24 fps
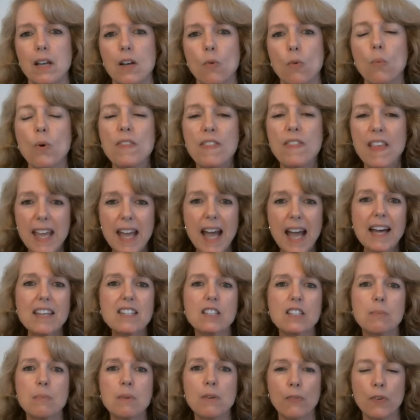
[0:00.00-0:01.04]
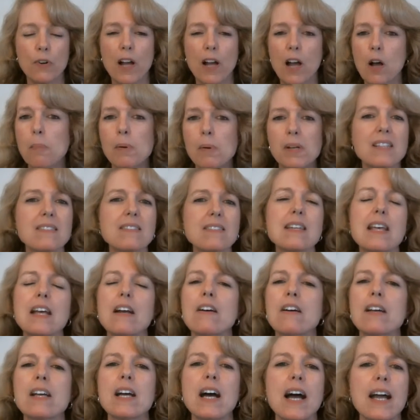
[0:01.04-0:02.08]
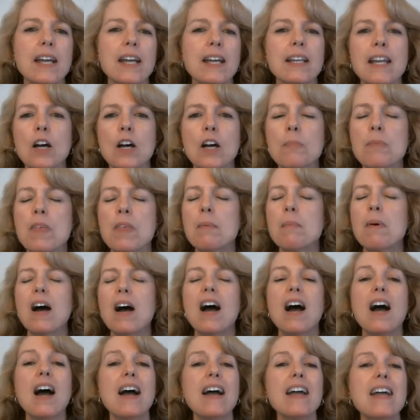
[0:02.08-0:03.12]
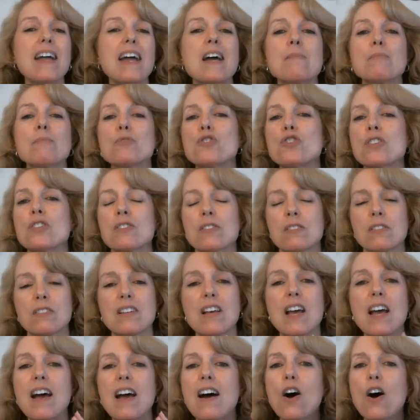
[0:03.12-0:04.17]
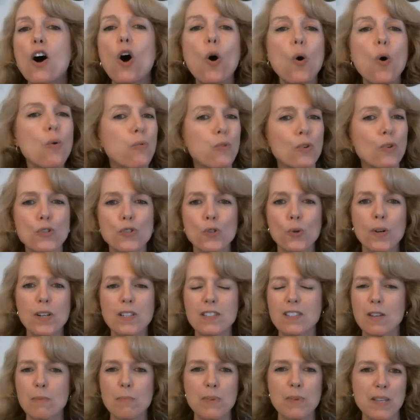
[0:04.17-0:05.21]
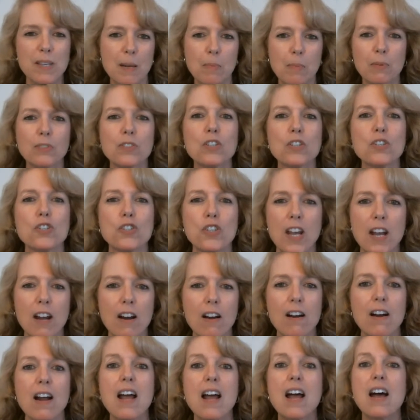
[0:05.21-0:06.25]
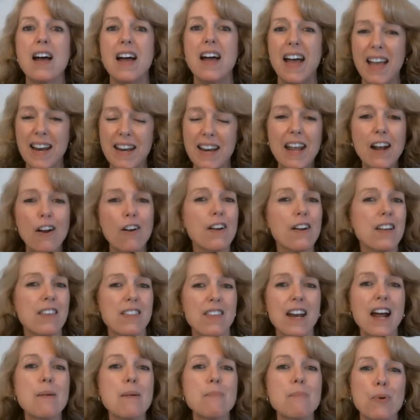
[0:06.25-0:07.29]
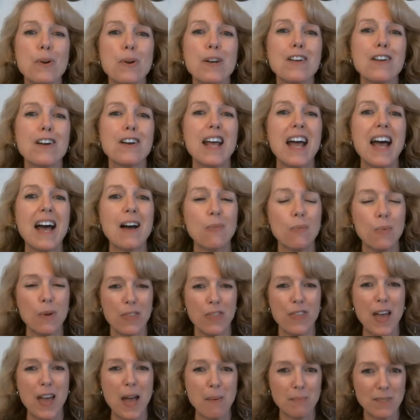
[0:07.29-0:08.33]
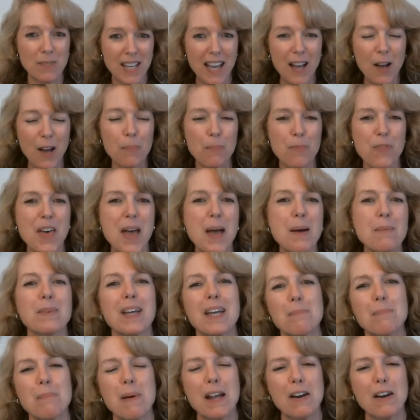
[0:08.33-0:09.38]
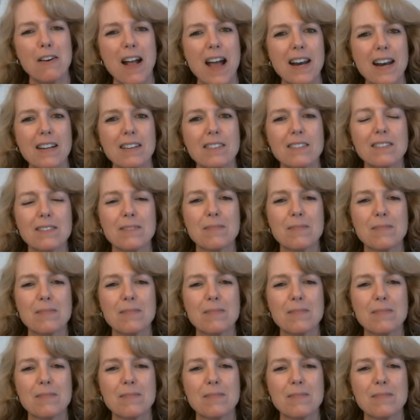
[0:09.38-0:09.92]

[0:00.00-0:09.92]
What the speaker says: When they ask me for help and it's an area I can help them, I am just overjoyed to be able to share an area that I'm pretty good at with them to help them get better at it.